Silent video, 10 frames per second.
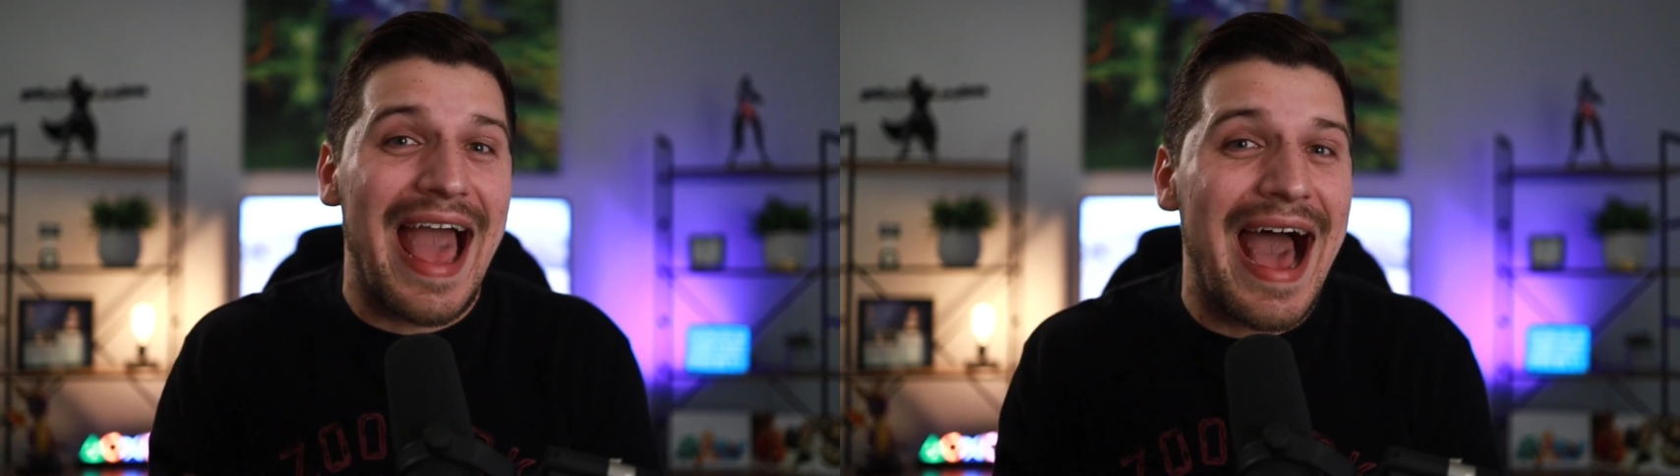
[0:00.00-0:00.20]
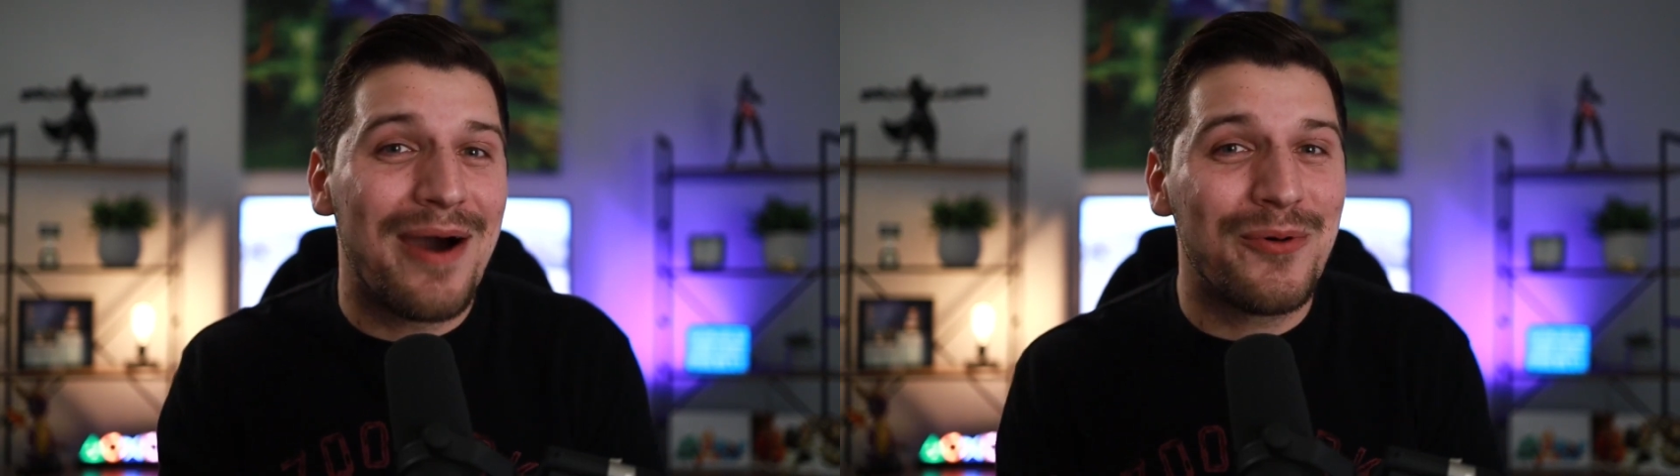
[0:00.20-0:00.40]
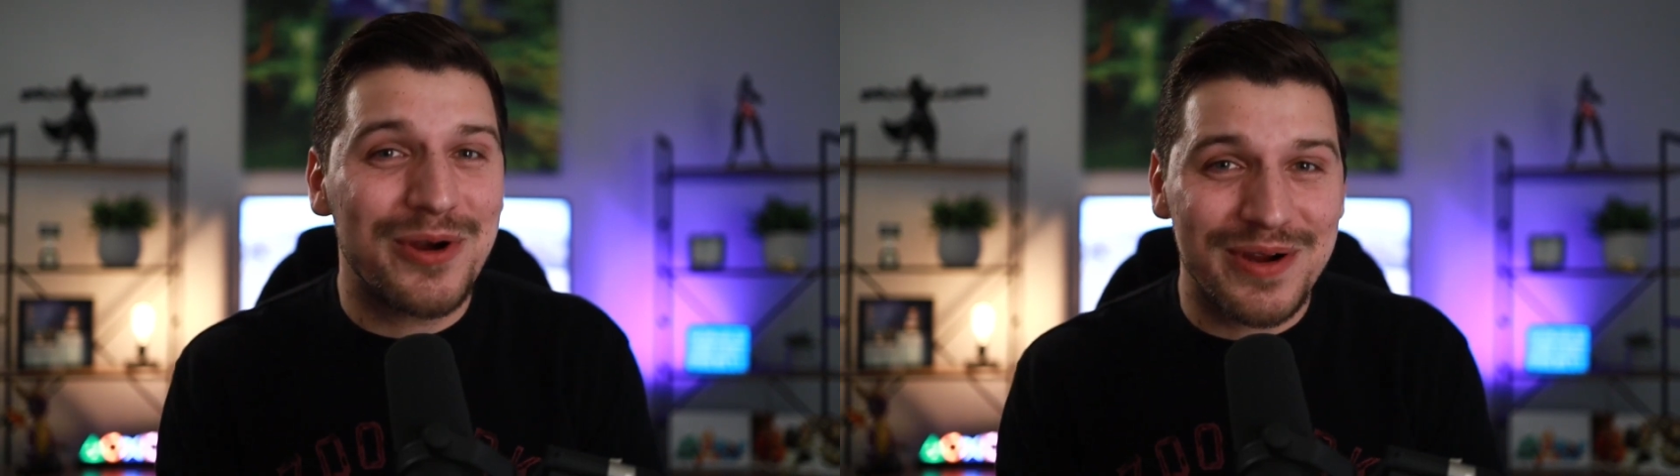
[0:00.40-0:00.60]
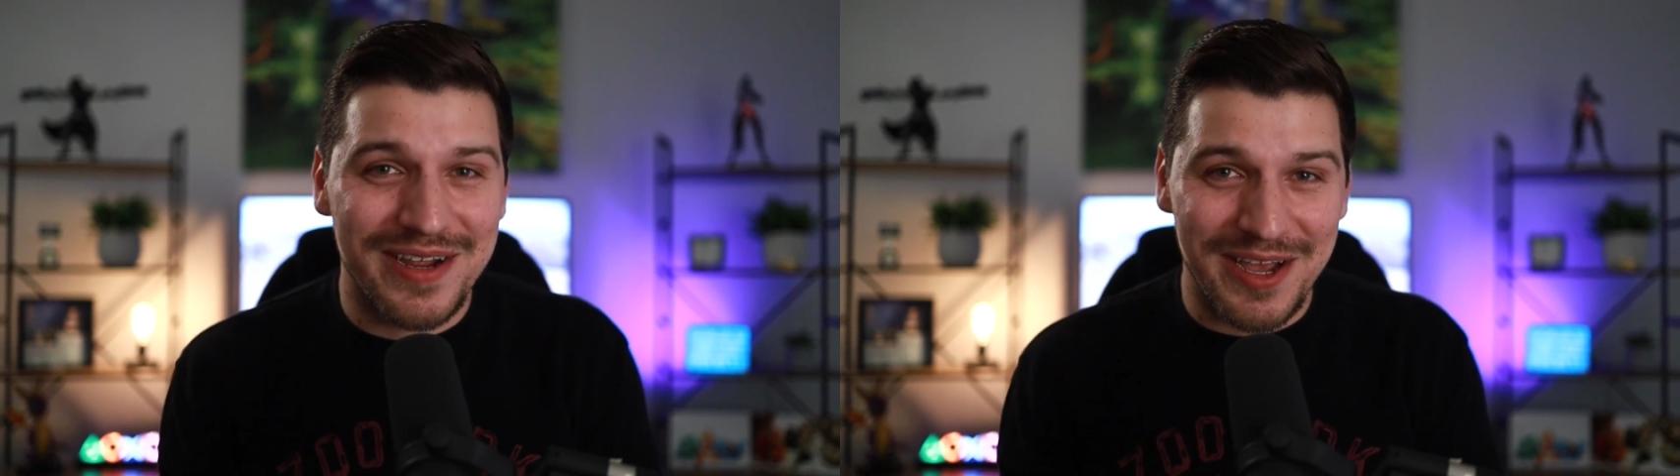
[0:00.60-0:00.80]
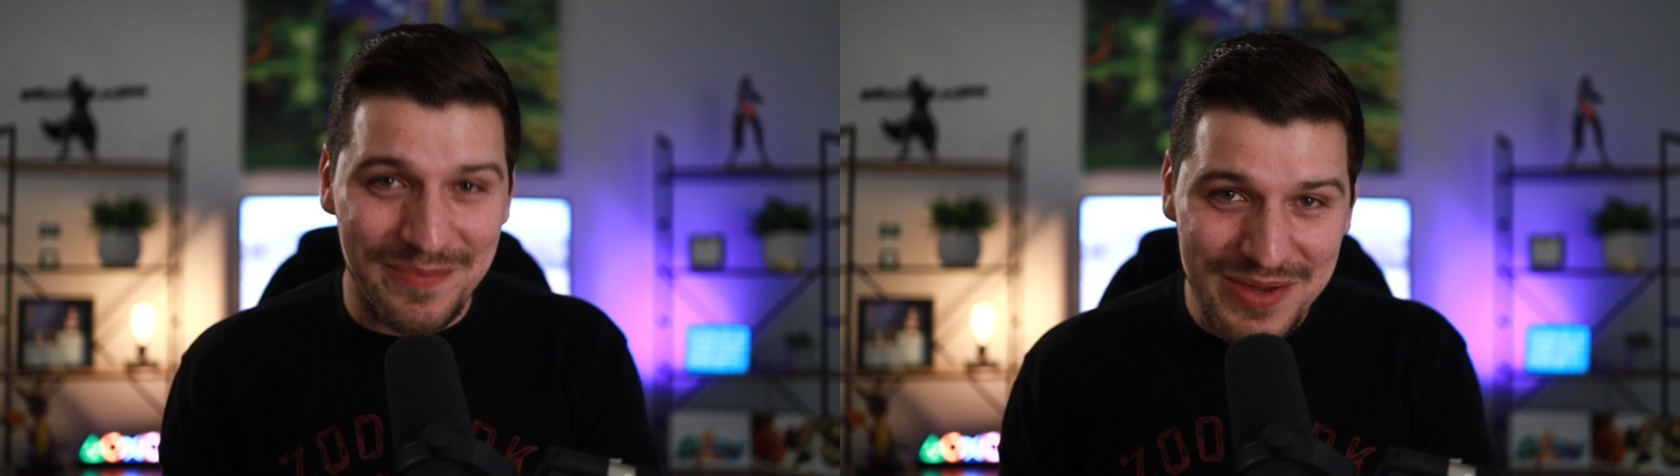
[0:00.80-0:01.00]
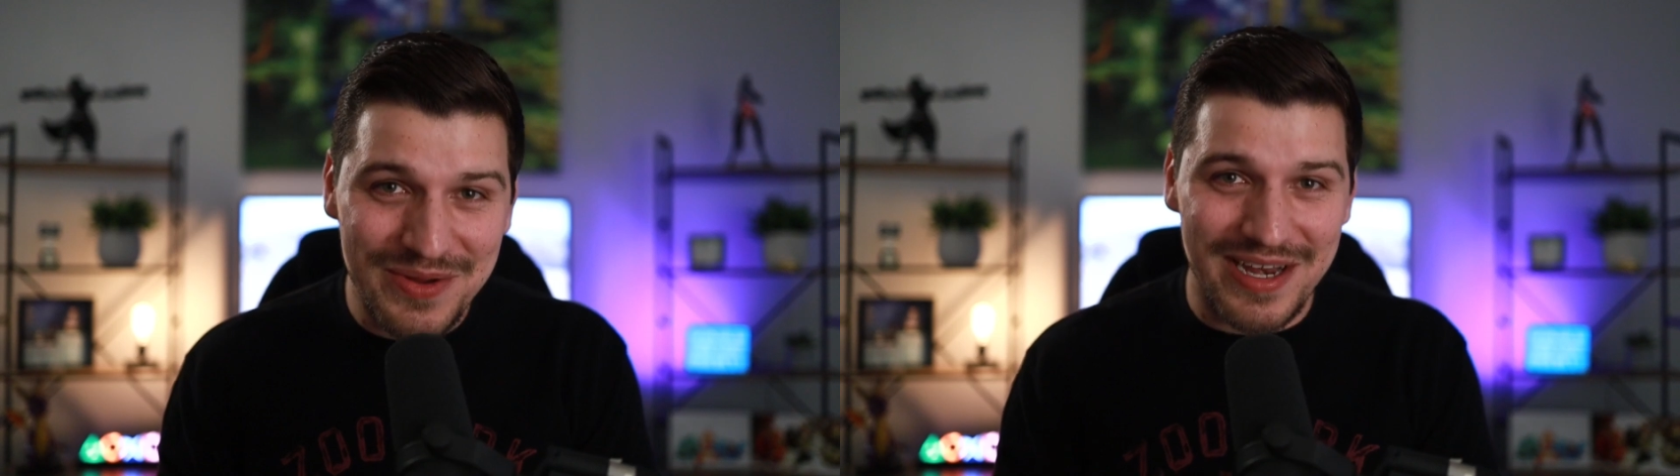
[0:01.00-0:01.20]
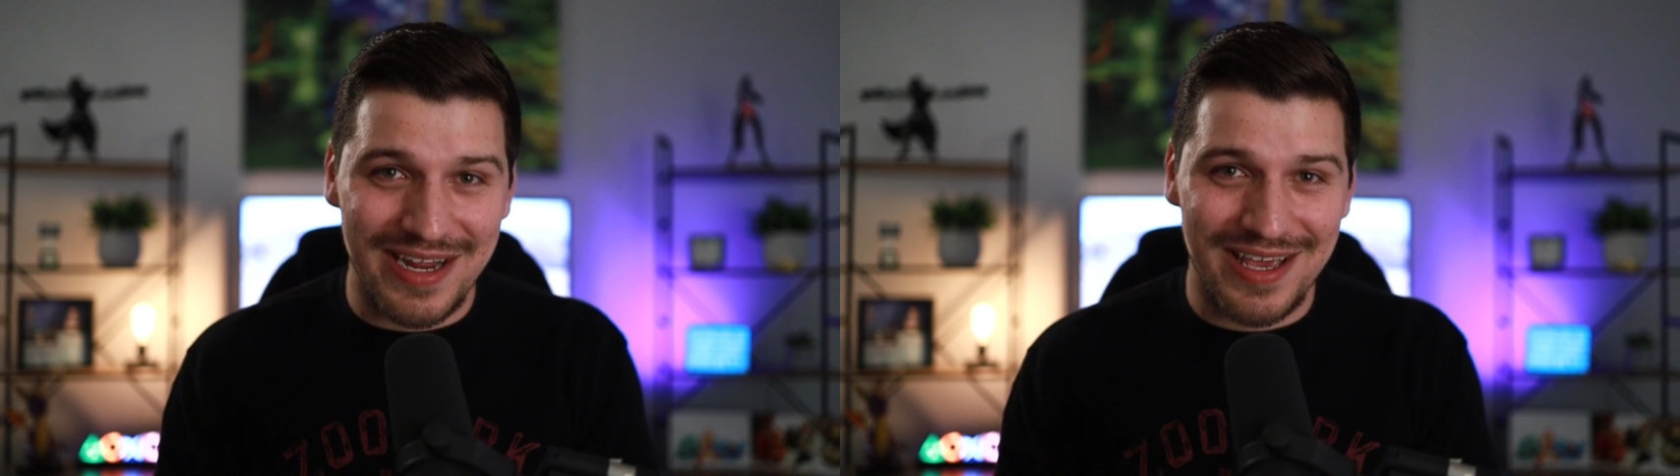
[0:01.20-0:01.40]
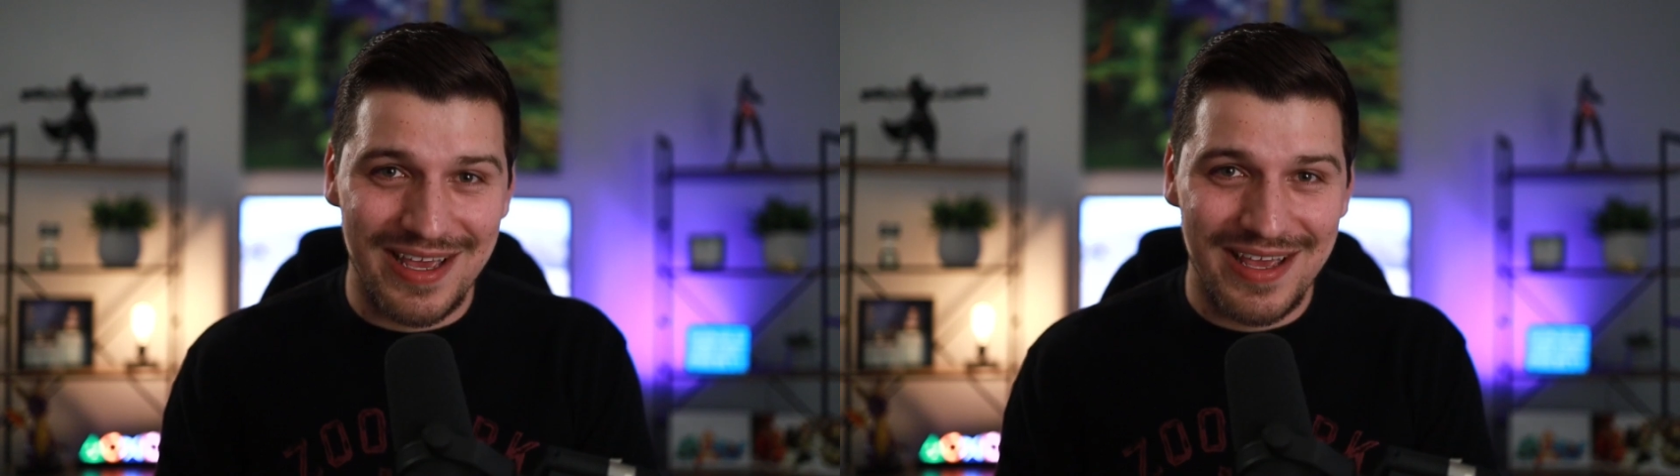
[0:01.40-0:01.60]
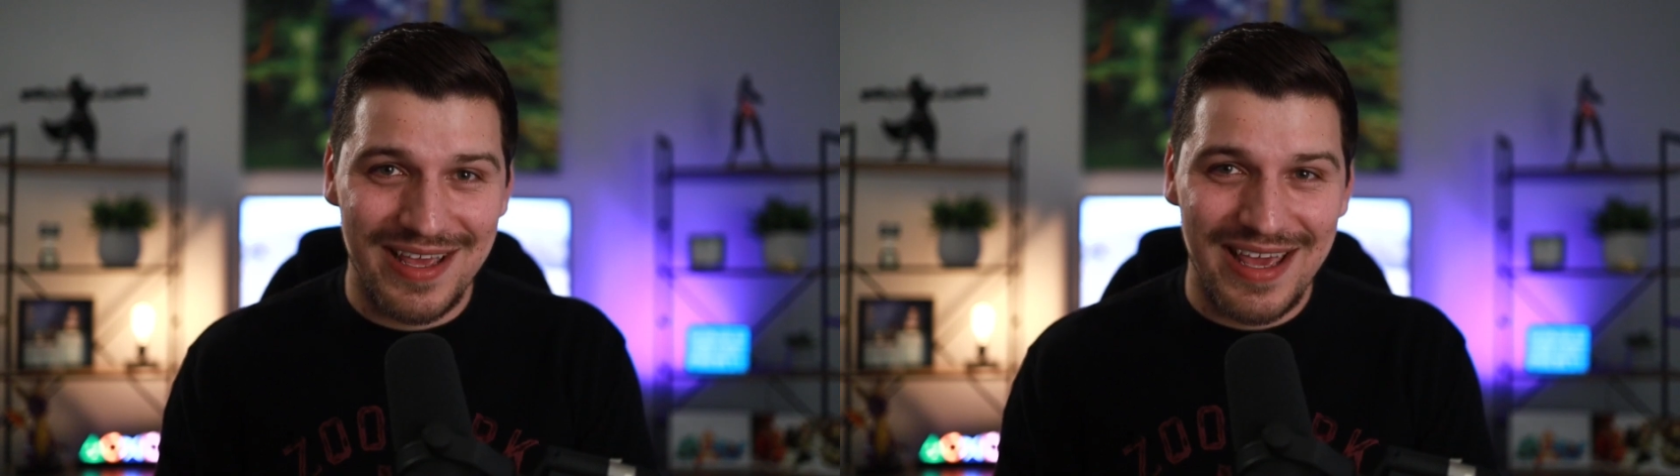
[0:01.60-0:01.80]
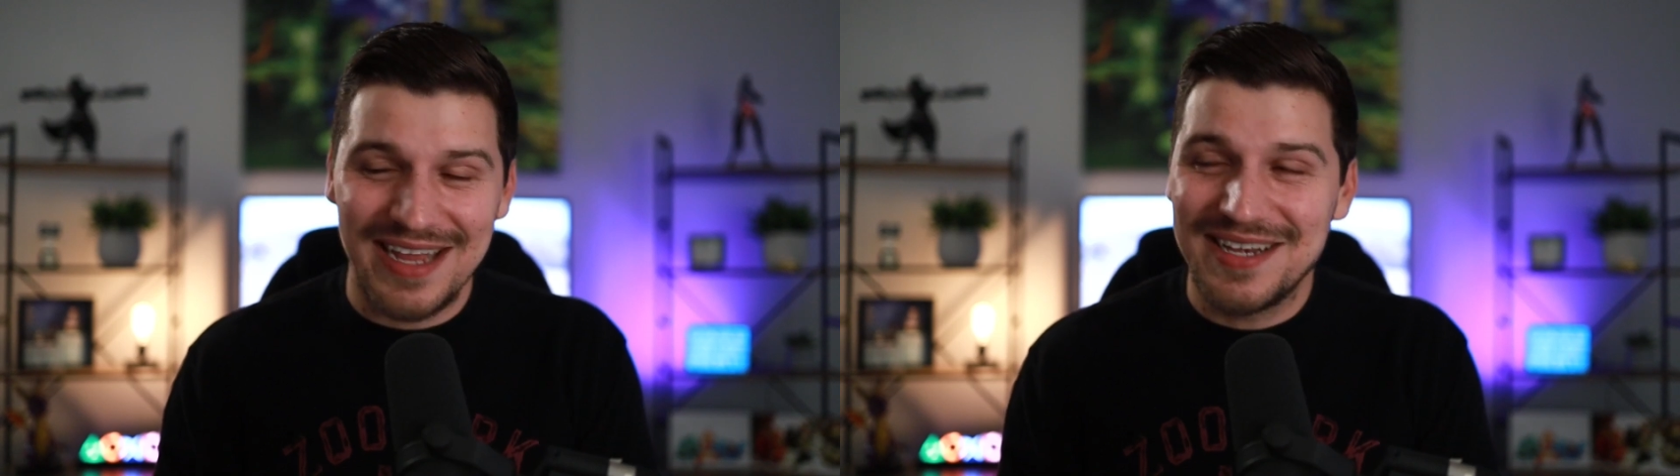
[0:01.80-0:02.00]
our community. It